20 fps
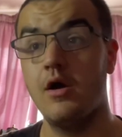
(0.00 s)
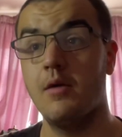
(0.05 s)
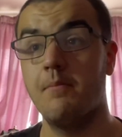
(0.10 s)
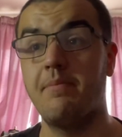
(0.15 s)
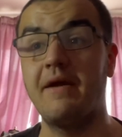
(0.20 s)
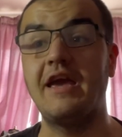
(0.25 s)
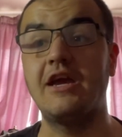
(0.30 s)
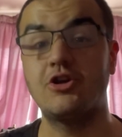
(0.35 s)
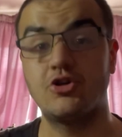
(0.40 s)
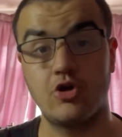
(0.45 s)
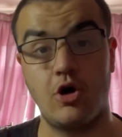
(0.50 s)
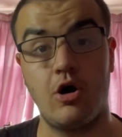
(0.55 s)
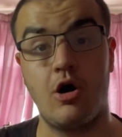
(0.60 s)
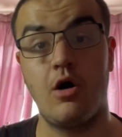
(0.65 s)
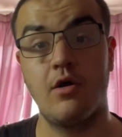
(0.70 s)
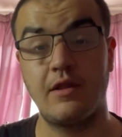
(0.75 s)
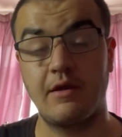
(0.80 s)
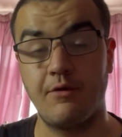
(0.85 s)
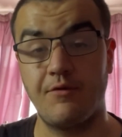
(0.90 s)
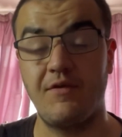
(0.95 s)
Be
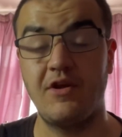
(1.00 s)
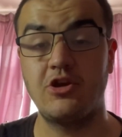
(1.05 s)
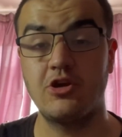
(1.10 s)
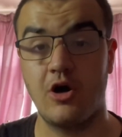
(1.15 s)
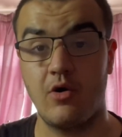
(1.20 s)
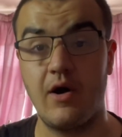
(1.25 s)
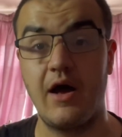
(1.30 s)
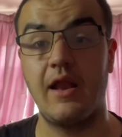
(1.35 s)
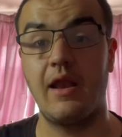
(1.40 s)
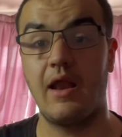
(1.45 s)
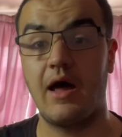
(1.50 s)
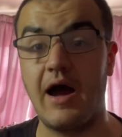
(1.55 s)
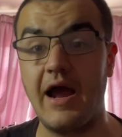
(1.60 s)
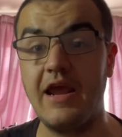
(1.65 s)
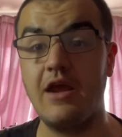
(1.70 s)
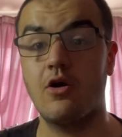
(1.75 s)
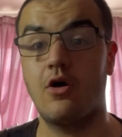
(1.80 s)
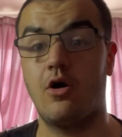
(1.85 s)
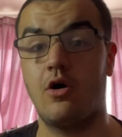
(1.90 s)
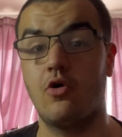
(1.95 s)
sure to give this video a
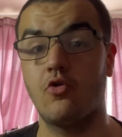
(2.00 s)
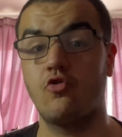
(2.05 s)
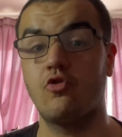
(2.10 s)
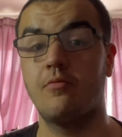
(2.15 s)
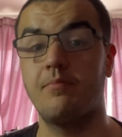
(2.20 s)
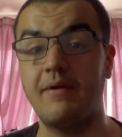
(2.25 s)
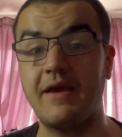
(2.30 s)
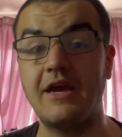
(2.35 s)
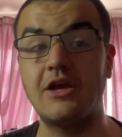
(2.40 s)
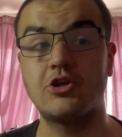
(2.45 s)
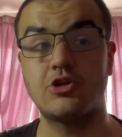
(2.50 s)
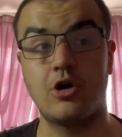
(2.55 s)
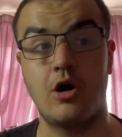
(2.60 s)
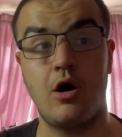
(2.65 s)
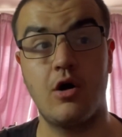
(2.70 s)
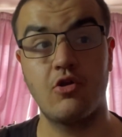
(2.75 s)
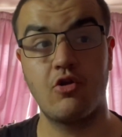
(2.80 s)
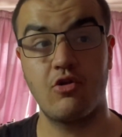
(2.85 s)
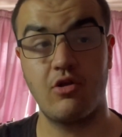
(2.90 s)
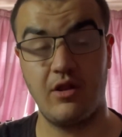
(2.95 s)
like. Also, be
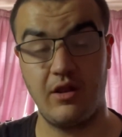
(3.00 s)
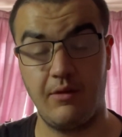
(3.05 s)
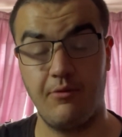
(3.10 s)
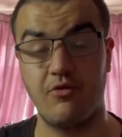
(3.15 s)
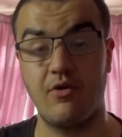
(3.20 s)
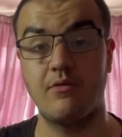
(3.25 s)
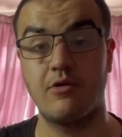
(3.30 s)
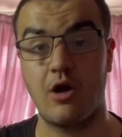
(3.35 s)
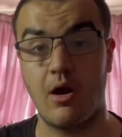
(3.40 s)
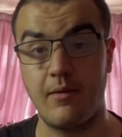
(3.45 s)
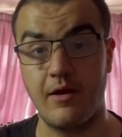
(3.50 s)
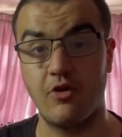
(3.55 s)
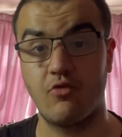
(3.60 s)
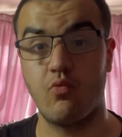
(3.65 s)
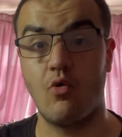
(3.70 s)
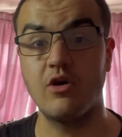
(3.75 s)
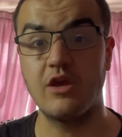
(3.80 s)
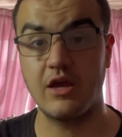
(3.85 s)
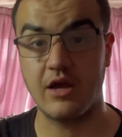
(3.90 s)
sure to leave in the comments what you